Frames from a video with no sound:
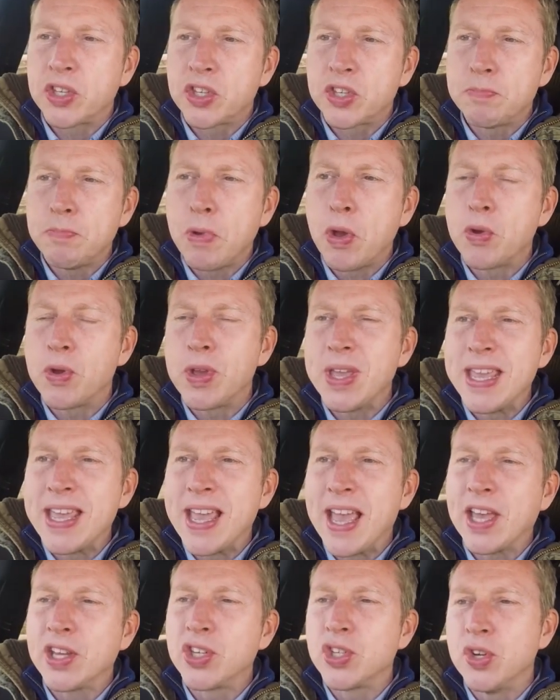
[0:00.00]
the
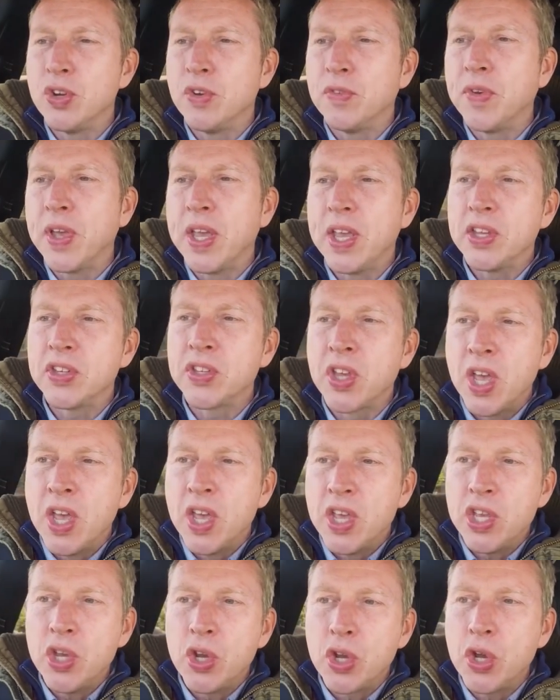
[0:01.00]
smoky SUVs
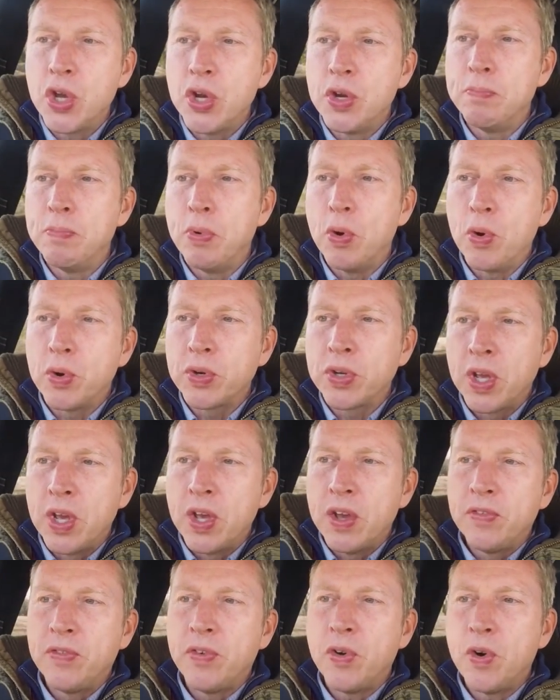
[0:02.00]
you could have bought
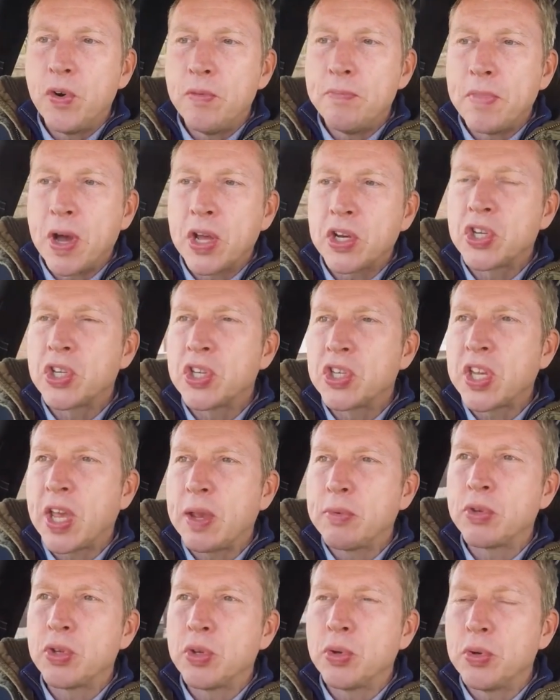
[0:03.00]
for much the
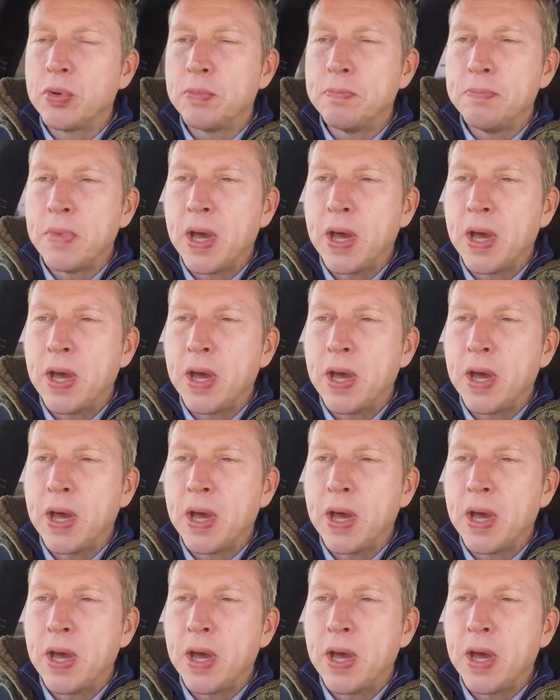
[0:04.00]
same sort of